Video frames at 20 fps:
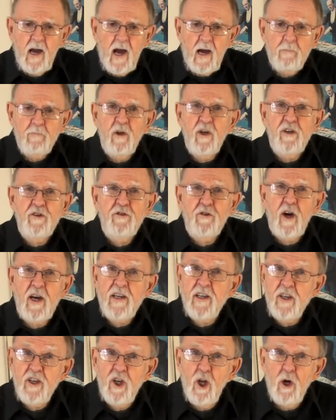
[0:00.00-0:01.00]
I'm going to try
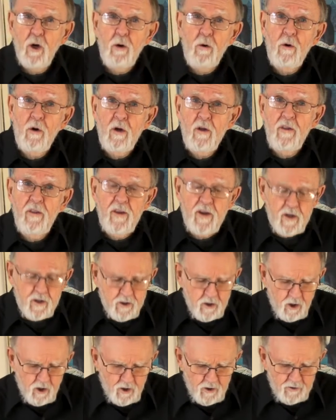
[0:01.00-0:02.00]
to know their
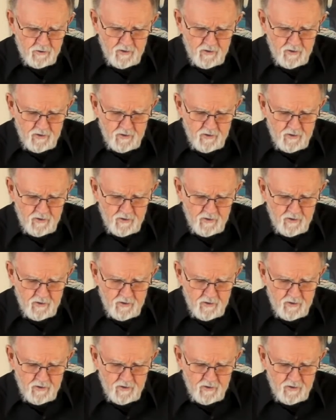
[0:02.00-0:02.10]
card.